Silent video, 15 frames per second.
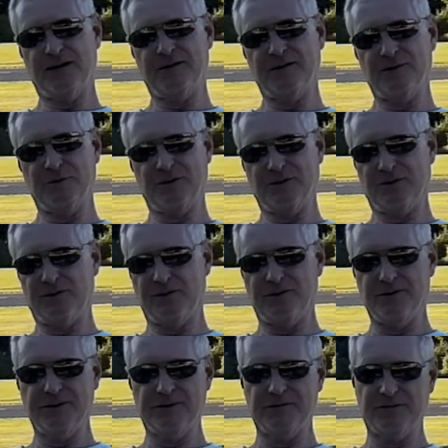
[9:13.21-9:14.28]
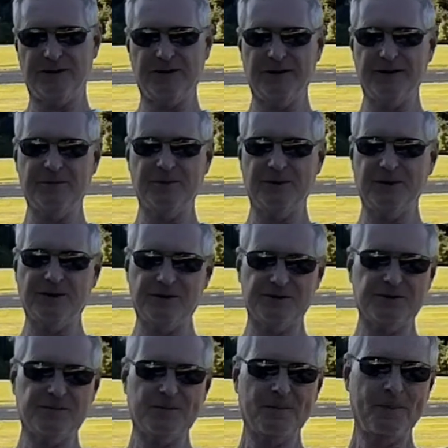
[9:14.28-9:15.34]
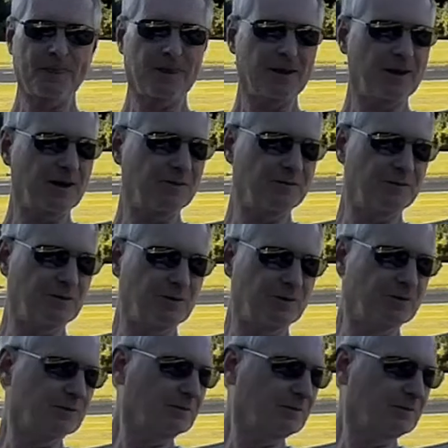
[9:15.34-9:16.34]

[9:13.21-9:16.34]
when you're early flying, because if you